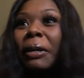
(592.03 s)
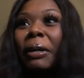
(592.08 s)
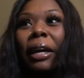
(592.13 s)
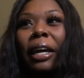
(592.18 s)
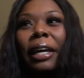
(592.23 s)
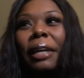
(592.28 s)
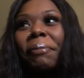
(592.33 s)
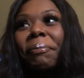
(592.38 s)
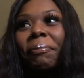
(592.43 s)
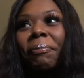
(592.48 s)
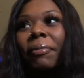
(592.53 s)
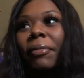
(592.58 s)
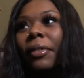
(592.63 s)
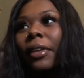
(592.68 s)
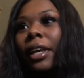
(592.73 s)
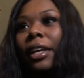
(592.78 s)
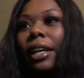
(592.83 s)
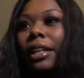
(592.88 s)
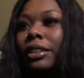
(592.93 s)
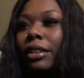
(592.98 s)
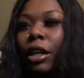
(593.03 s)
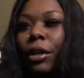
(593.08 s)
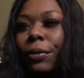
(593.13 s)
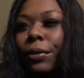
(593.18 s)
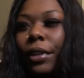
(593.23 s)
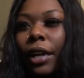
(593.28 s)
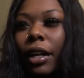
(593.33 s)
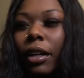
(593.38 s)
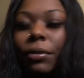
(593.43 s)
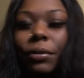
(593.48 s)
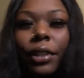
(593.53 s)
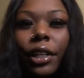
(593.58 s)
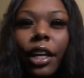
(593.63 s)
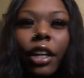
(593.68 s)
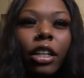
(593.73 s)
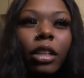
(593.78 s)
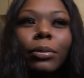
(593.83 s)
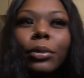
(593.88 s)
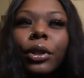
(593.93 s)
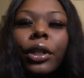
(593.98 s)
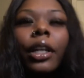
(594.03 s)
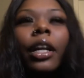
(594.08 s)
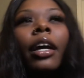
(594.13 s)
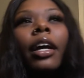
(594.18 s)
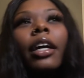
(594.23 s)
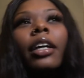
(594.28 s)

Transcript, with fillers: Okay, it's over. I don't even care no more.